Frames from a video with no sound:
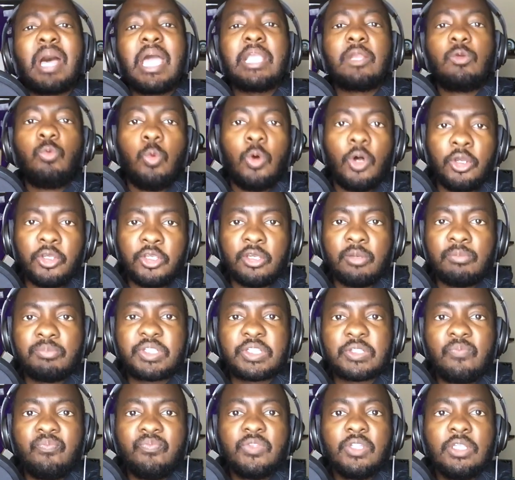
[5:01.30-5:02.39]
Mike
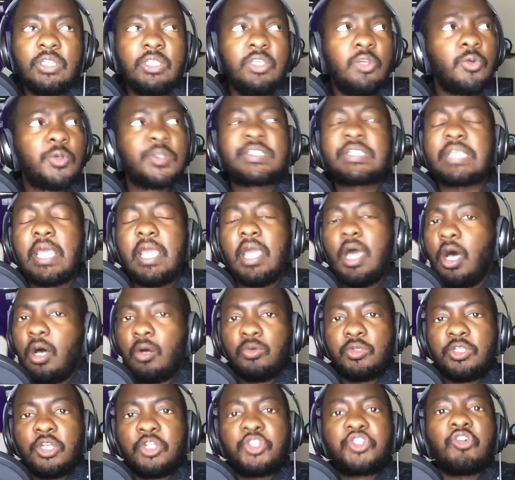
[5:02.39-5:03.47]
Williams, you would say,
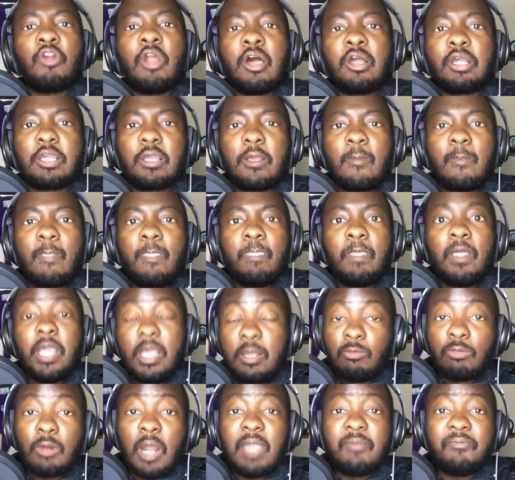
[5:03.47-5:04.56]
oh, you're drunk.
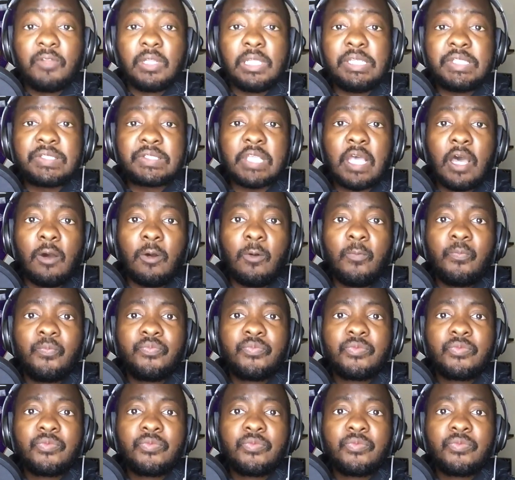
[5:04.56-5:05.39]
And rightfully so.